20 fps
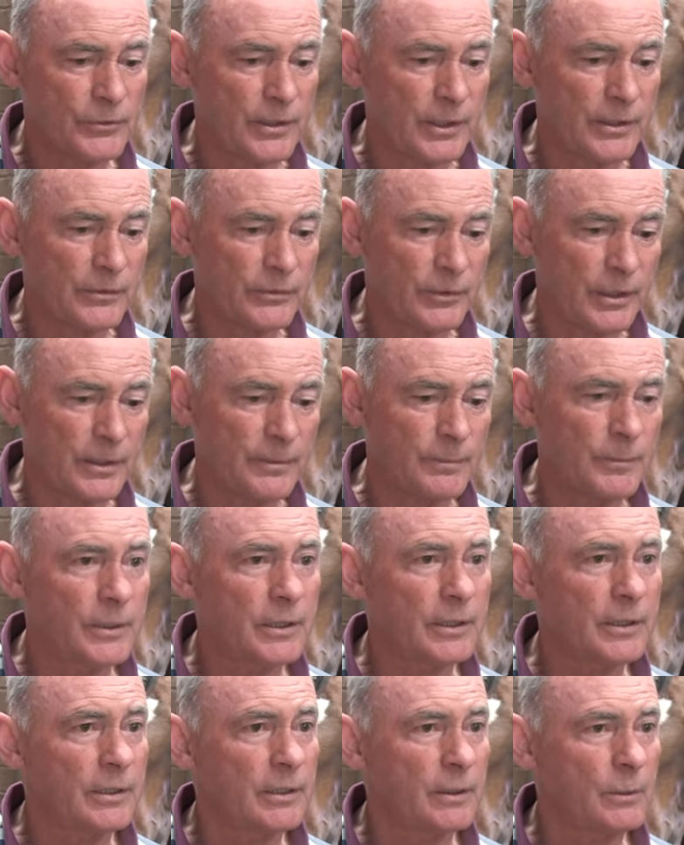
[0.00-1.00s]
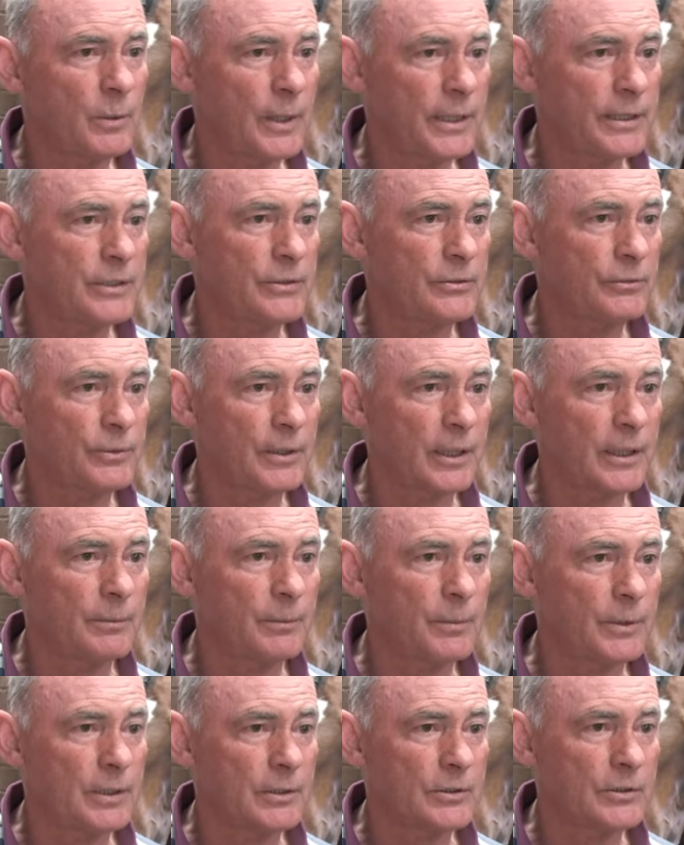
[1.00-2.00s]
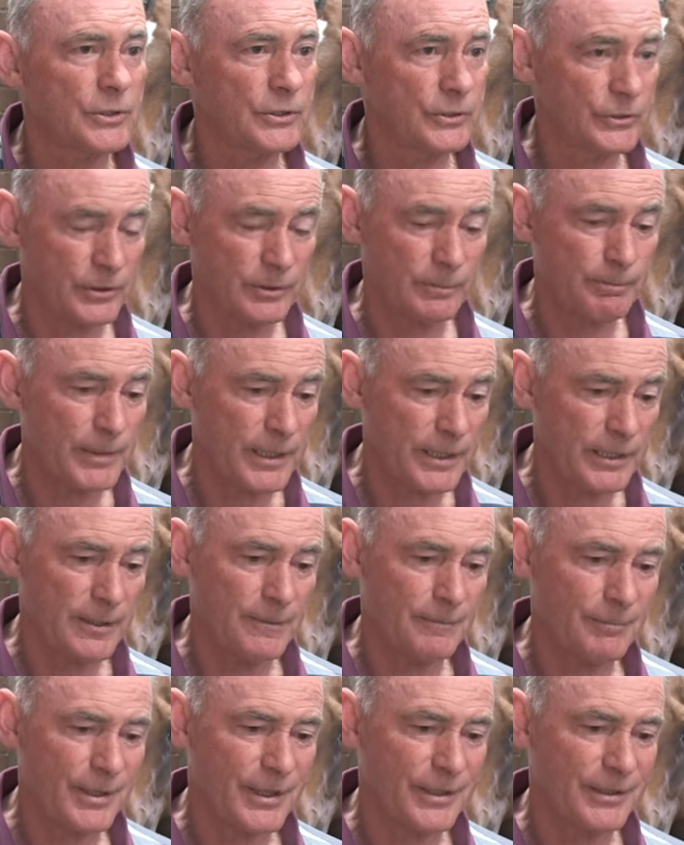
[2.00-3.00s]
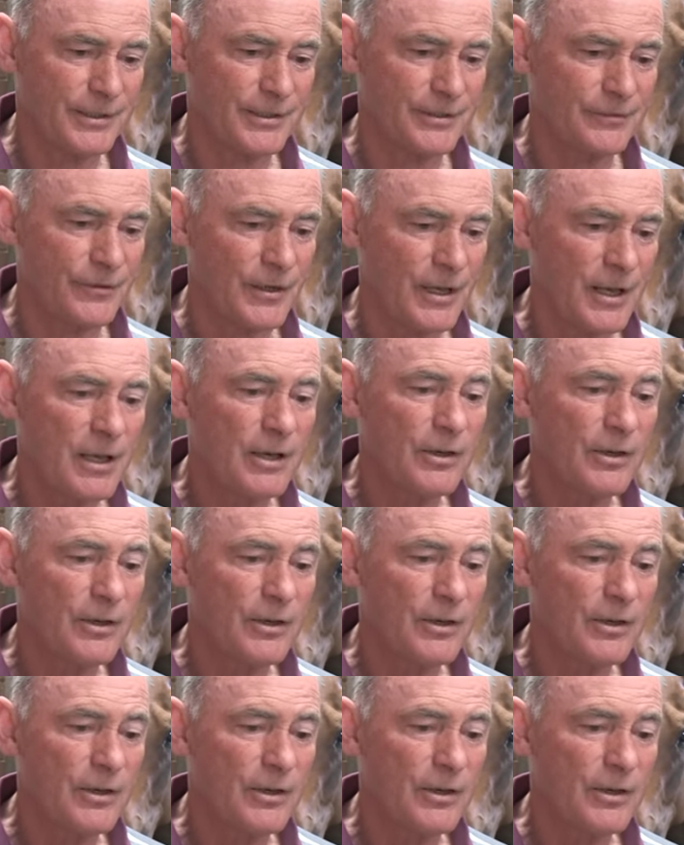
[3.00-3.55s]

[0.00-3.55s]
done his homework and her weight is right, well, she should be competitive.